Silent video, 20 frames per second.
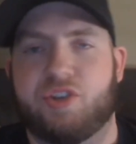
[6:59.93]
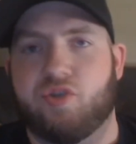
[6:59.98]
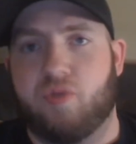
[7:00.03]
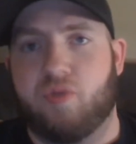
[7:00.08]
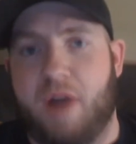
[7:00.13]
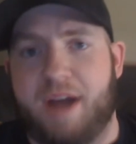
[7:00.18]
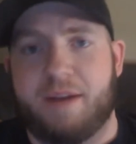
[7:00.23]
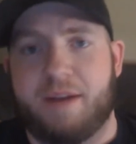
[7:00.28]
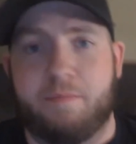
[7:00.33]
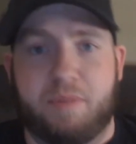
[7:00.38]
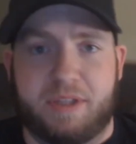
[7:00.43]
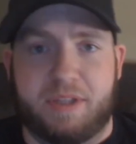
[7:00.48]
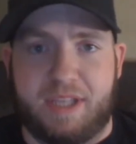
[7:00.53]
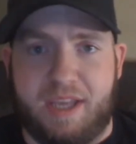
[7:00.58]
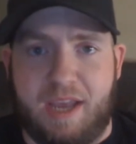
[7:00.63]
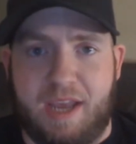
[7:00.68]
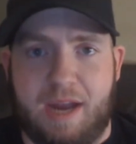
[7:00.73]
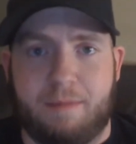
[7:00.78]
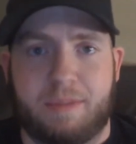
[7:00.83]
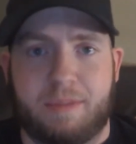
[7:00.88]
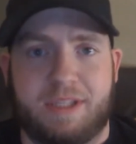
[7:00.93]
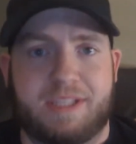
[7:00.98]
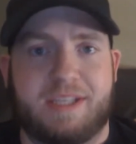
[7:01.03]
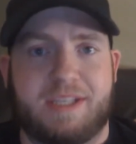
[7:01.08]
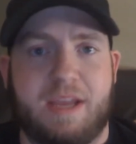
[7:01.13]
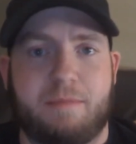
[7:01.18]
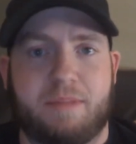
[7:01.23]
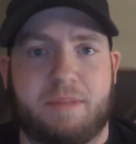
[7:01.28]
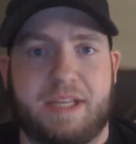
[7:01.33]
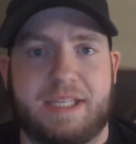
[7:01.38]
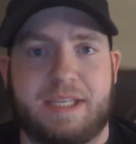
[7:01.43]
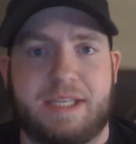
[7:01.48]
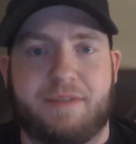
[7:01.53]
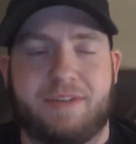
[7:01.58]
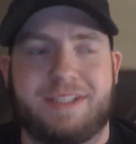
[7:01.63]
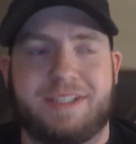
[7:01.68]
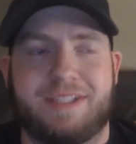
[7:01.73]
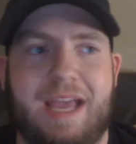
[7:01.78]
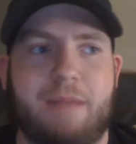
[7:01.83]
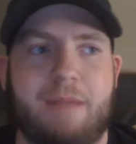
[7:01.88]
try to put the camera in the same place
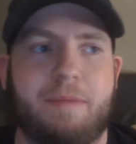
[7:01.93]
every